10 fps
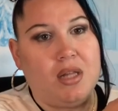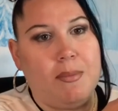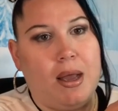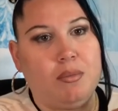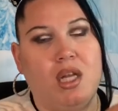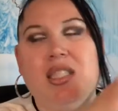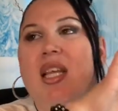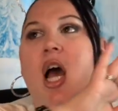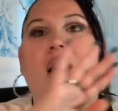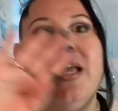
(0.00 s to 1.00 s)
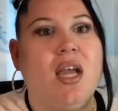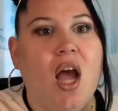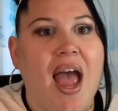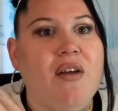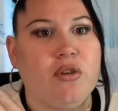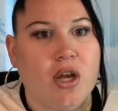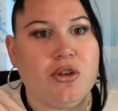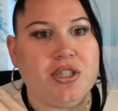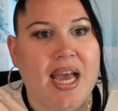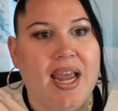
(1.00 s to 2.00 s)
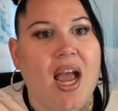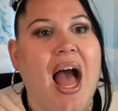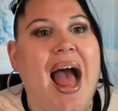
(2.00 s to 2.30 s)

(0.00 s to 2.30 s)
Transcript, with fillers: Glam Bag Plus like every other day.